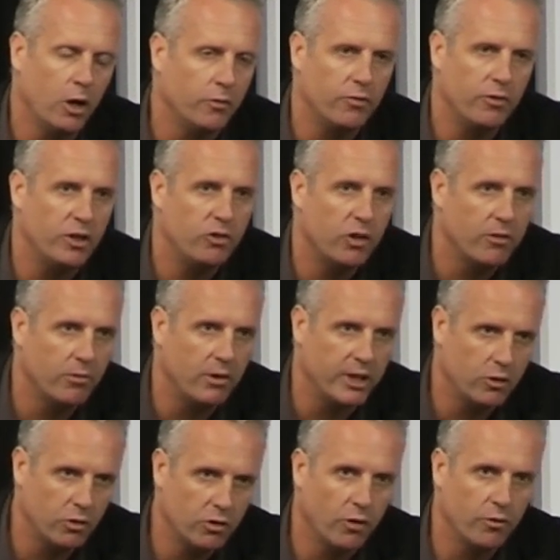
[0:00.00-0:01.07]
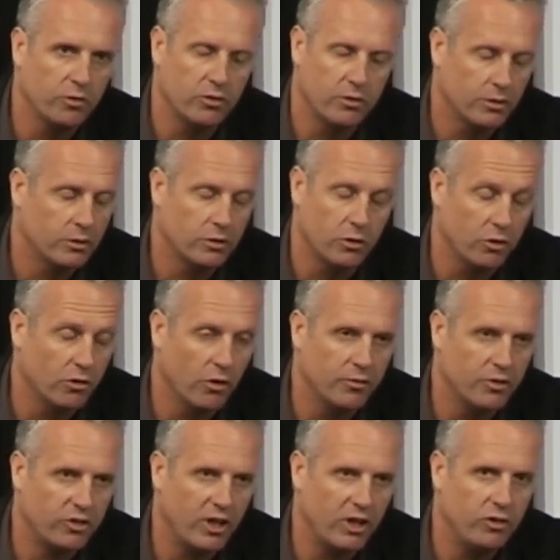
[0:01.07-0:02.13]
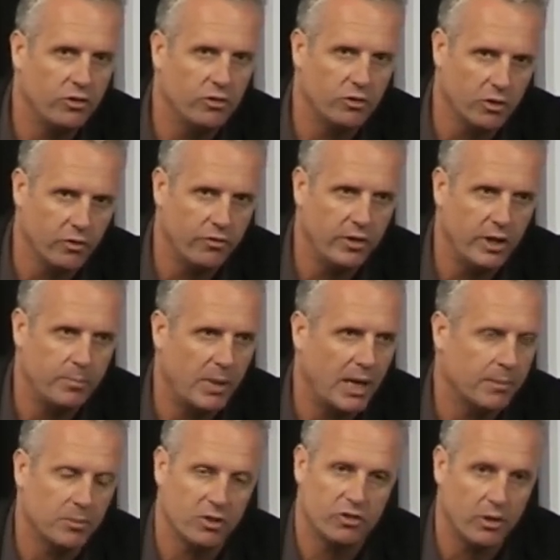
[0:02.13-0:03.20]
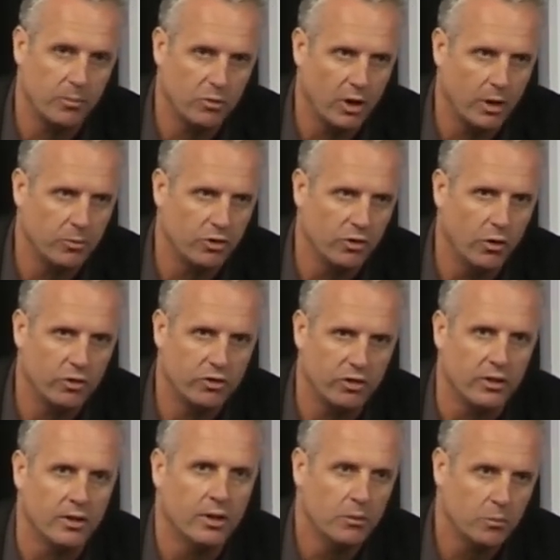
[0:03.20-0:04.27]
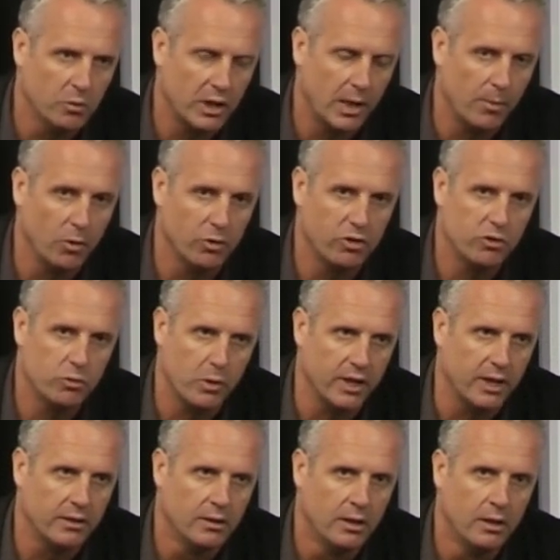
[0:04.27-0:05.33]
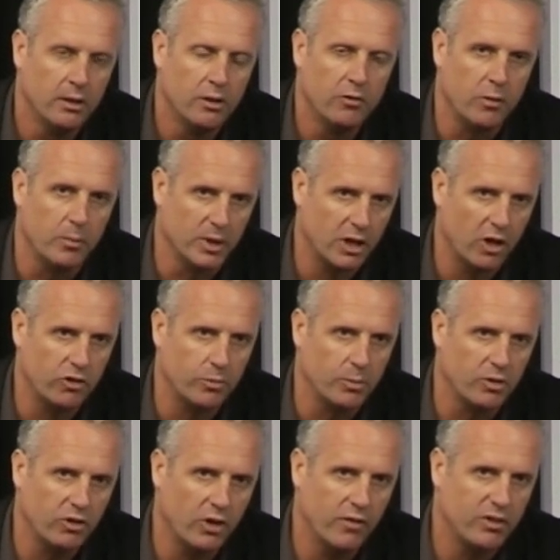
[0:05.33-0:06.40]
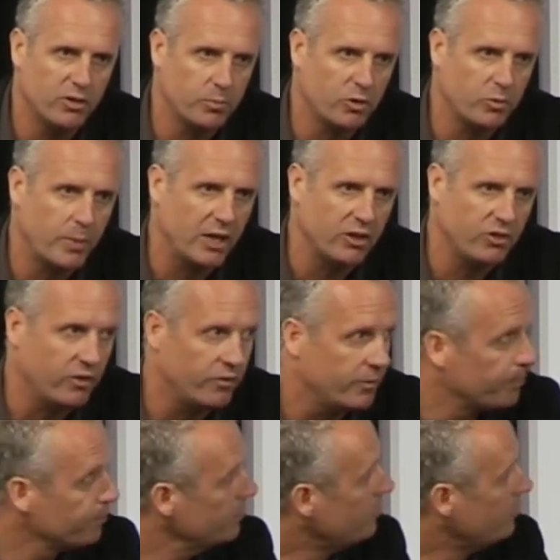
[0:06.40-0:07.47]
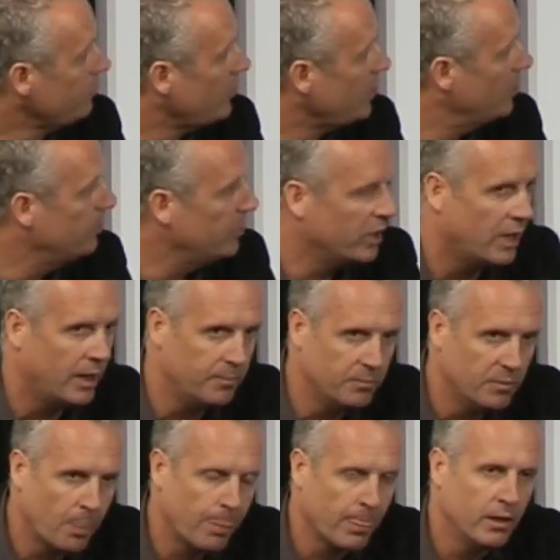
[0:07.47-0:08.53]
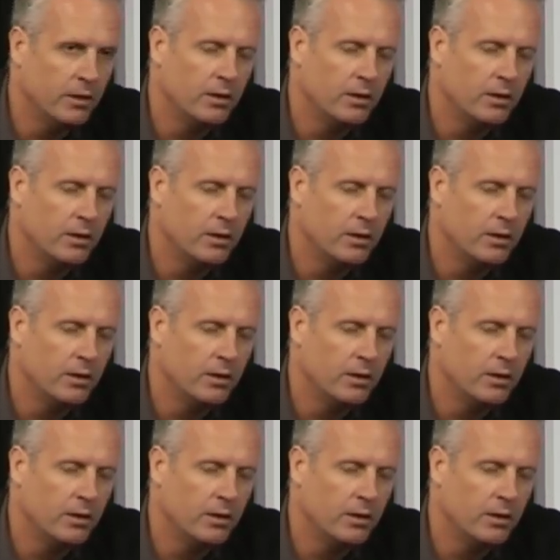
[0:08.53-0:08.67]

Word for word: hopefully generally good, good conversations, good feedback, but sometimes not, and we'll come on to Twitter from a customer service perspective. But um,